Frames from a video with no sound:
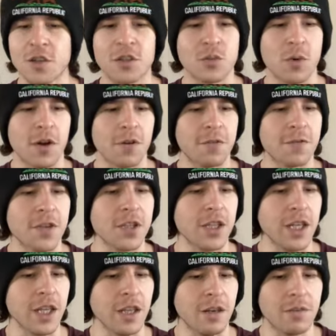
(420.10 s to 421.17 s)
just weren't
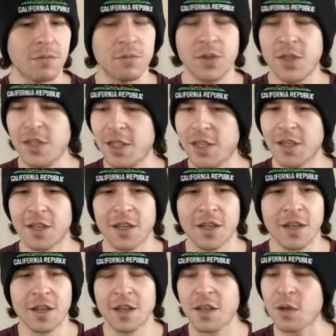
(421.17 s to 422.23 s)
feeling it.
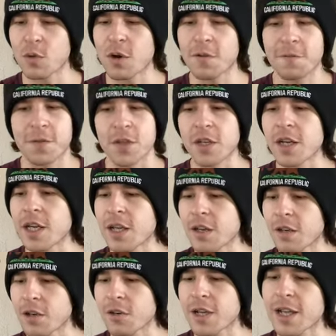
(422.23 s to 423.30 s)
You weren't feeling
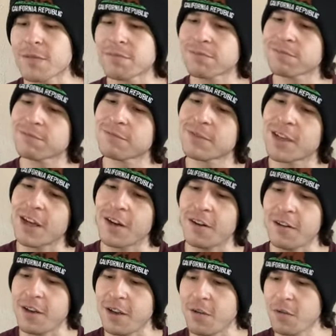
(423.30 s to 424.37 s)
it. You're like, I
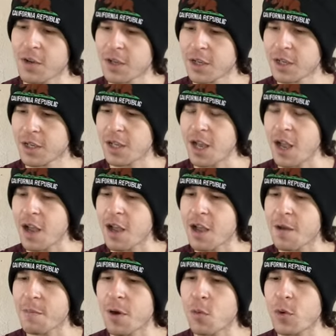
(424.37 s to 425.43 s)
don't know.
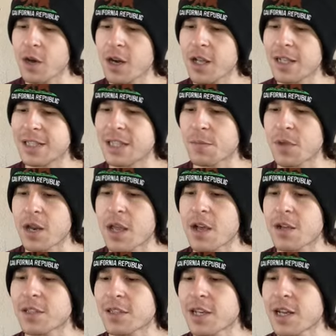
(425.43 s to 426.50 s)
I'll work on something
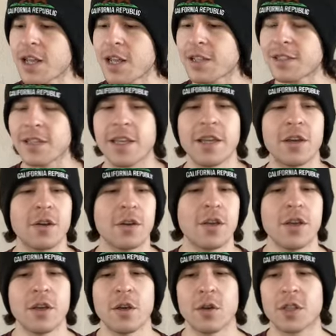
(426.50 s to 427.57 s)
else. And
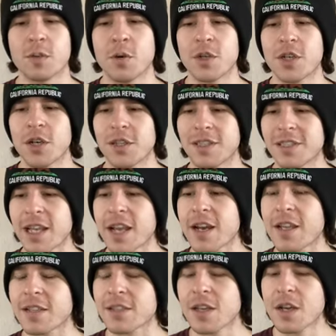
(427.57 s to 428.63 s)
what you're saying
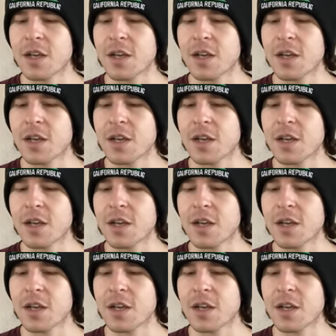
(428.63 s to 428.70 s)
is,